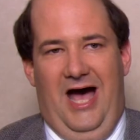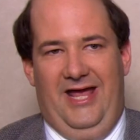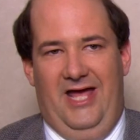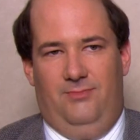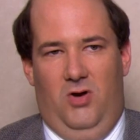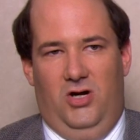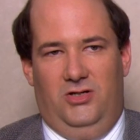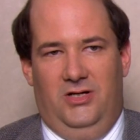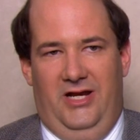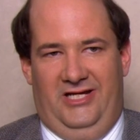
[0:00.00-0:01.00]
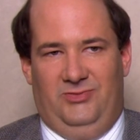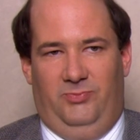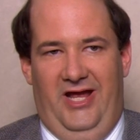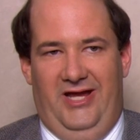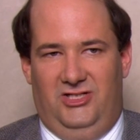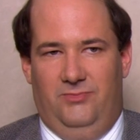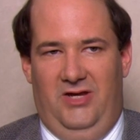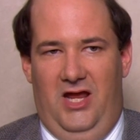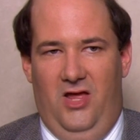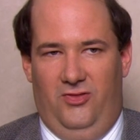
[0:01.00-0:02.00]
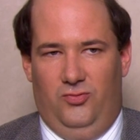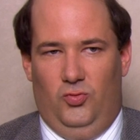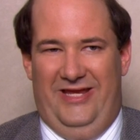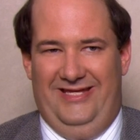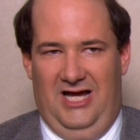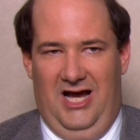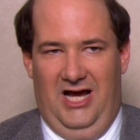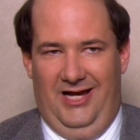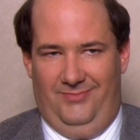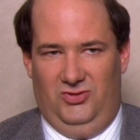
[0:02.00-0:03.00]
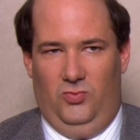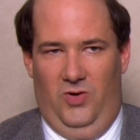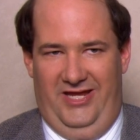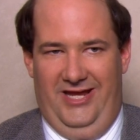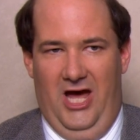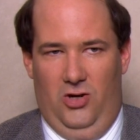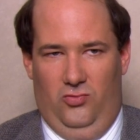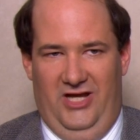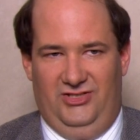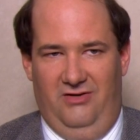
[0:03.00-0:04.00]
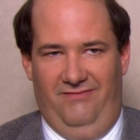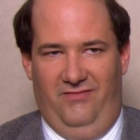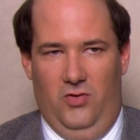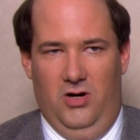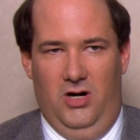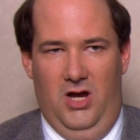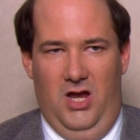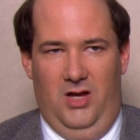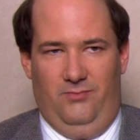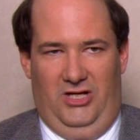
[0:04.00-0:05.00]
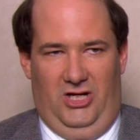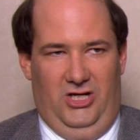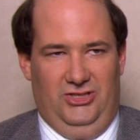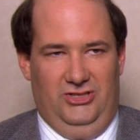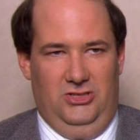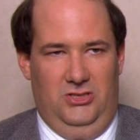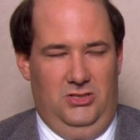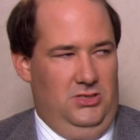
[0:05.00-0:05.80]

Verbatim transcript: I had Martin explain to me three times what he got arrested for because